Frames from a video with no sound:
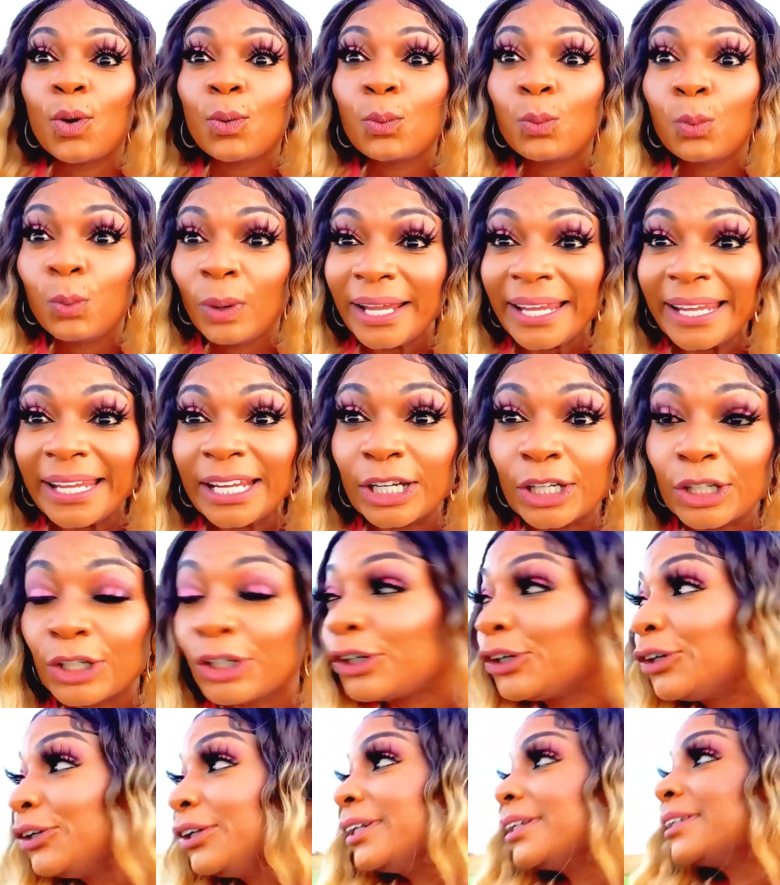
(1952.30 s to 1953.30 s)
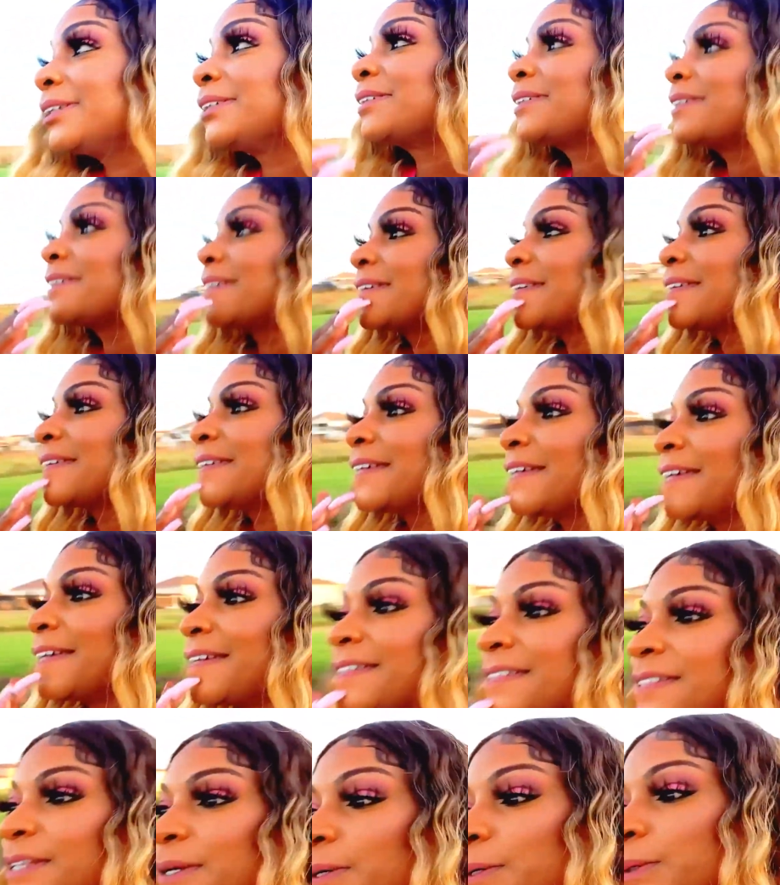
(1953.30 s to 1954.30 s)
Weird.
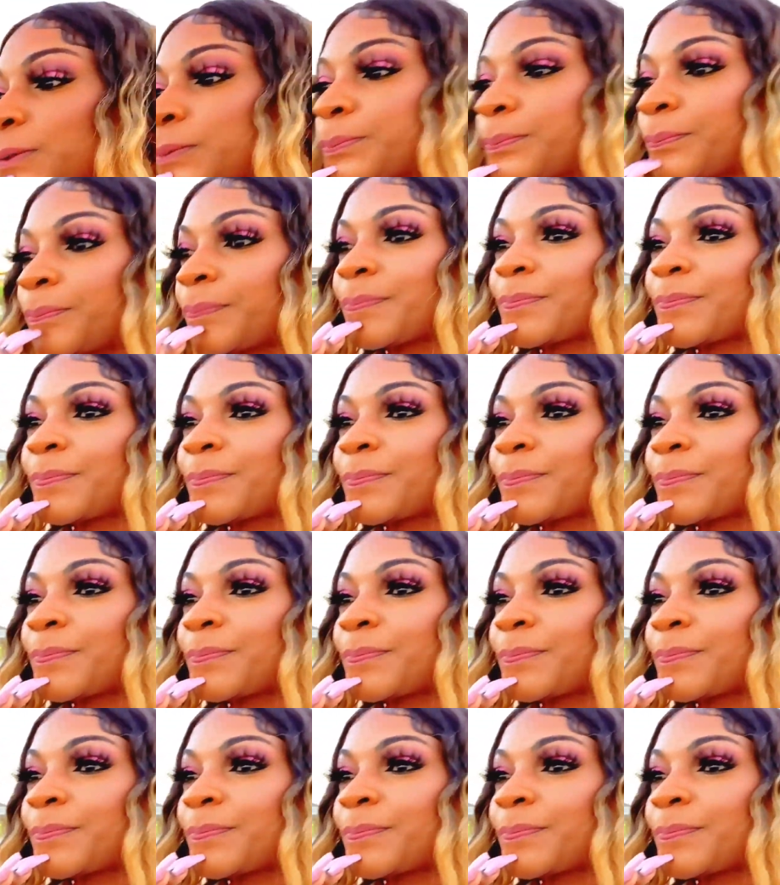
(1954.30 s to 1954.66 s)
So